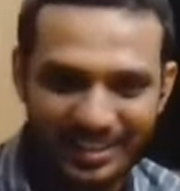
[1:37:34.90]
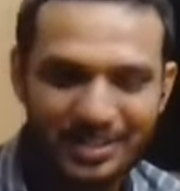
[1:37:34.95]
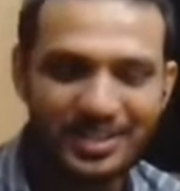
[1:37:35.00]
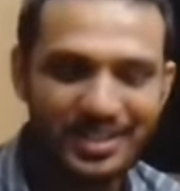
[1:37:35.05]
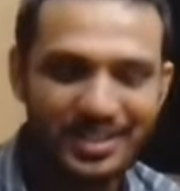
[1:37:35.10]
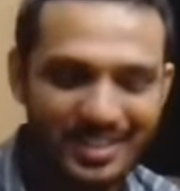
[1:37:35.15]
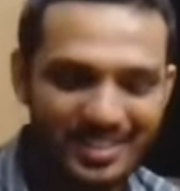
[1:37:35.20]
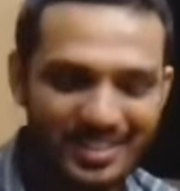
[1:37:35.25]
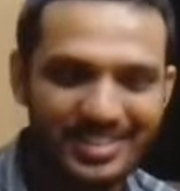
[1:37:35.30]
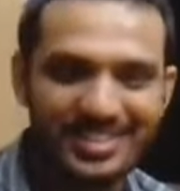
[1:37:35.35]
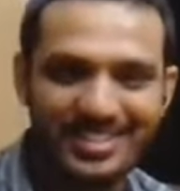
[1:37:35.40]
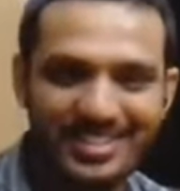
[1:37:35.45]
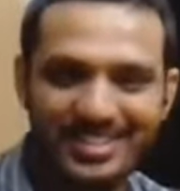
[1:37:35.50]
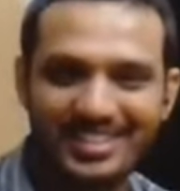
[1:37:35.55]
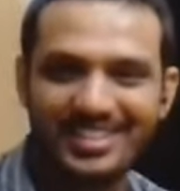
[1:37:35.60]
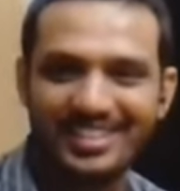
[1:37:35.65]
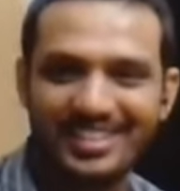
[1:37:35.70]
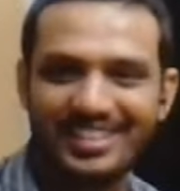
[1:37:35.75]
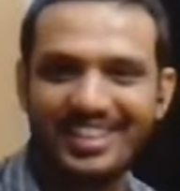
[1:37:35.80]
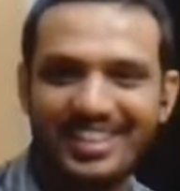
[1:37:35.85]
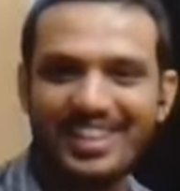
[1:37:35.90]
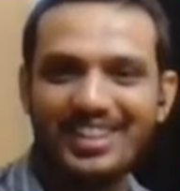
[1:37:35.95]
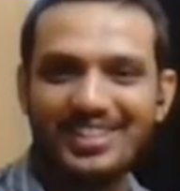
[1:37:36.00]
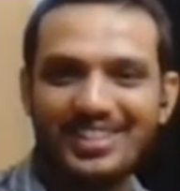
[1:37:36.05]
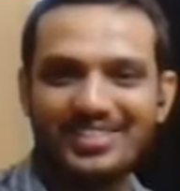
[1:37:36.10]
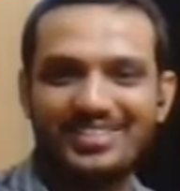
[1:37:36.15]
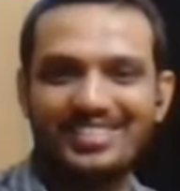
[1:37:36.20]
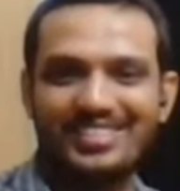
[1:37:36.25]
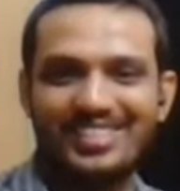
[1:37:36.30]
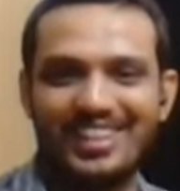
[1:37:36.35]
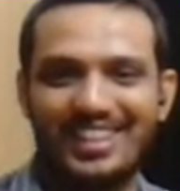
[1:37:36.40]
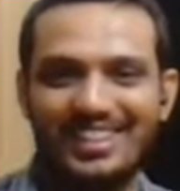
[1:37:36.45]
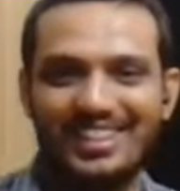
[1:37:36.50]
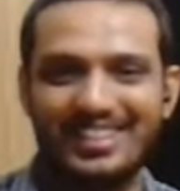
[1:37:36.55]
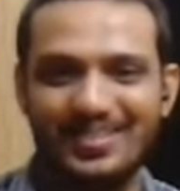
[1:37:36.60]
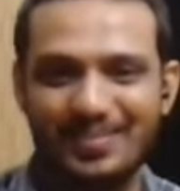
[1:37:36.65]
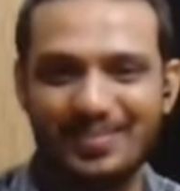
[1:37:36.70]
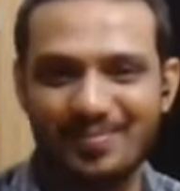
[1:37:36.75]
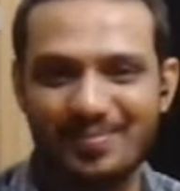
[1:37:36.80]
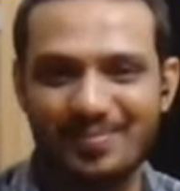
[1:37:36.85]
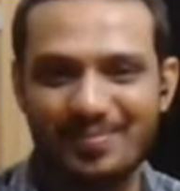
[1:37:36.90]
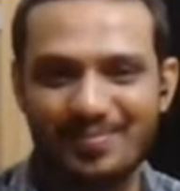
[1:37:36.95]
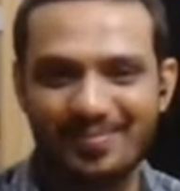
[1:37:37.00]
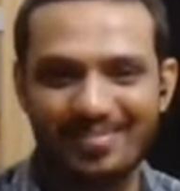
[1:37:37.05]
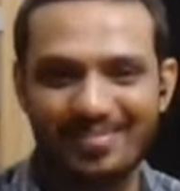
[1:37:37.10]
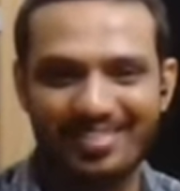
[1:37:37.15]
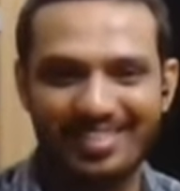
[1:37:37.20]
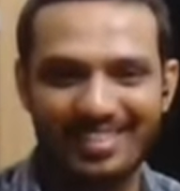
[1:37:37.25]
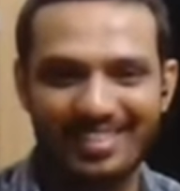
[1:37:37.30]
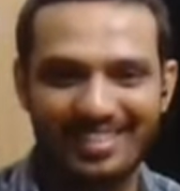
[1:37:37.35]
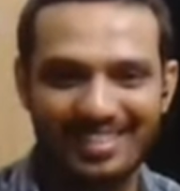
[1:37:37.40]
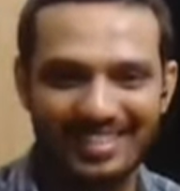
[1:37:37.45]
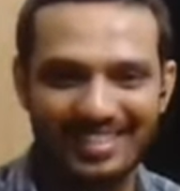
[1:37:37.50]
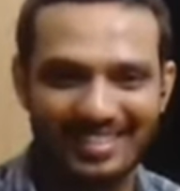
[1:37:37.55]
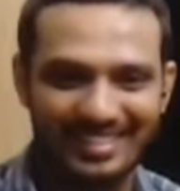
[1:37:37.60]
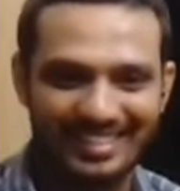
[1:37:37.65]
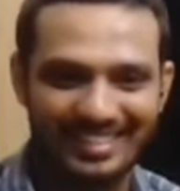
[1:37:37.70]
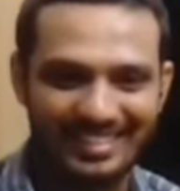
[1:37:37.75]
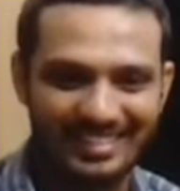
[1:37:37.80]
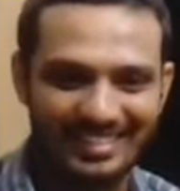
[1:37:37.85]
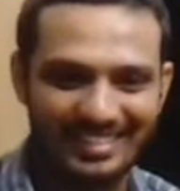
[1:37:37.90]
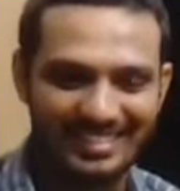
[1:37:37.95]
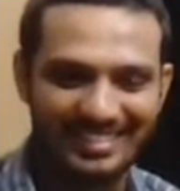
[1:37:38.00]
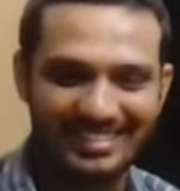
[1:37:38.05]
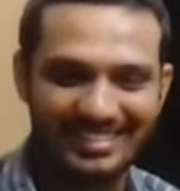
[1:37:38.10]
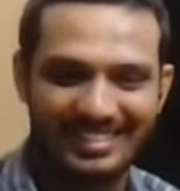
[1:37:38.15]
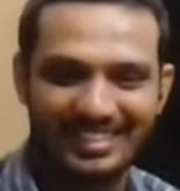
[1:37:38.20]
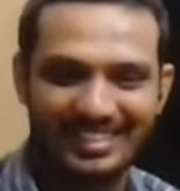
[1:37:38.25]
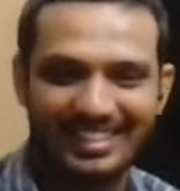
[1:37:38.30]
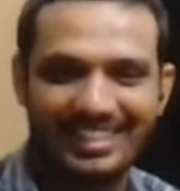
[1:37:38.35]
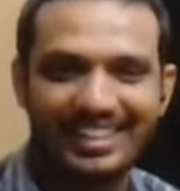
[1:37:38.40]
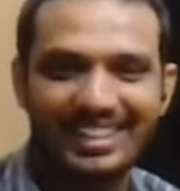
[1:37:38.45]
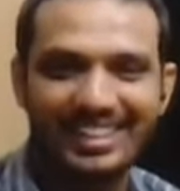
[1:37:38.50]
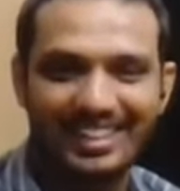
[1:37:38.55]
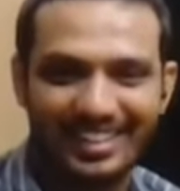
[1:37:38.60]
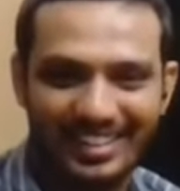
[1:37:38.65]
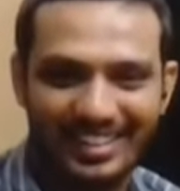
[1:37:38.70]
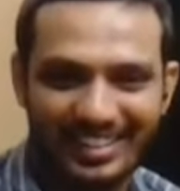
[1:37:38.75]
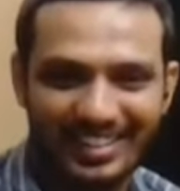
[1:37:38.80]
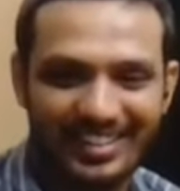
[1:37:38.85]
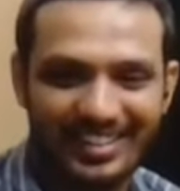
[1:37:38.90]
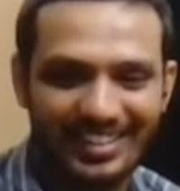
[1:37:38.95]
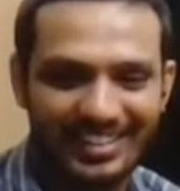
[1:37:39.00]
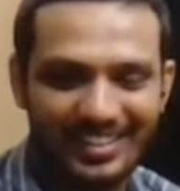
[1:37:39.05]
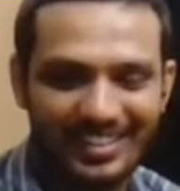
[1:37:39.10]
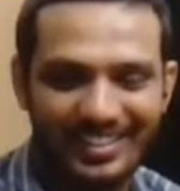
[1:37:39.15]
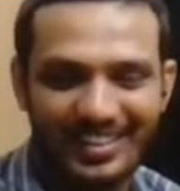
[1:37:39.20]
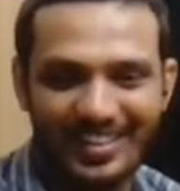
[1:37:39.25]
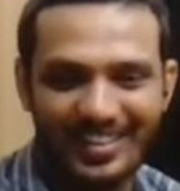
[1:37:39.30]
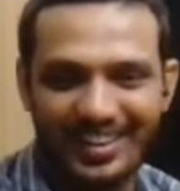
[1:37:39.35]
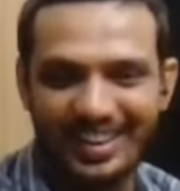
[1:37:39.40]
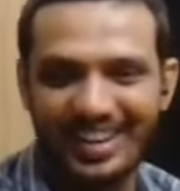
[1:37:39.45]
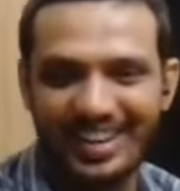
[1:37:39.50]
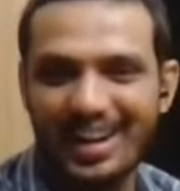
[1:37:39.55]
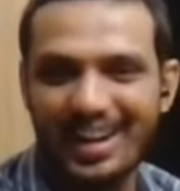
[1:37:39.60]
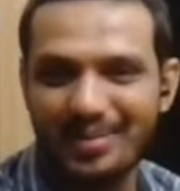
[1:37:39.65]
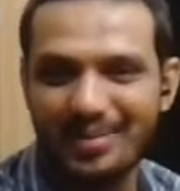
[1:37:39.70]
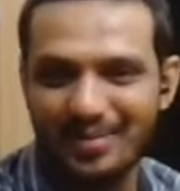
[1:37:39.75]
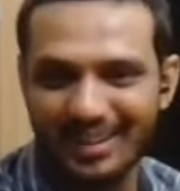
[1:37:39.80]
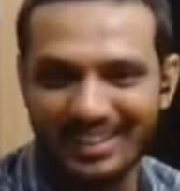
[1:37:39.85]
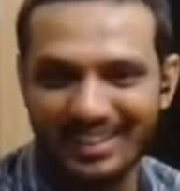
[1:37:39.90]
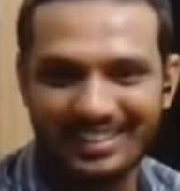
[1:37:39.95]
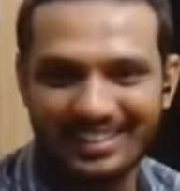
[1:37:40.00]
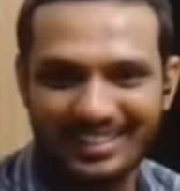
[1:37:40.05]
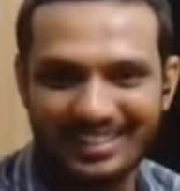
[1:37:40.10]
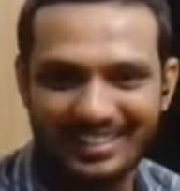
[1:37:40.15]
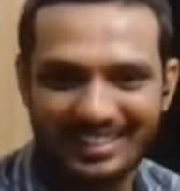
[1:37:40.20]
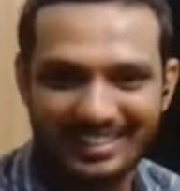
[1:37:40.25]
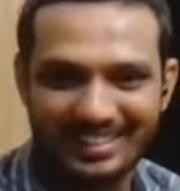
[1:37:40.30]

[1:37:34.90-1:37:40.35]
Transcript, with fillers: Thank sure, you. sure, sure. Thank you. Yeah. Thank you. Okay, ma'am. Thank you, ma'am. Thank you. Thank you, Siddharth.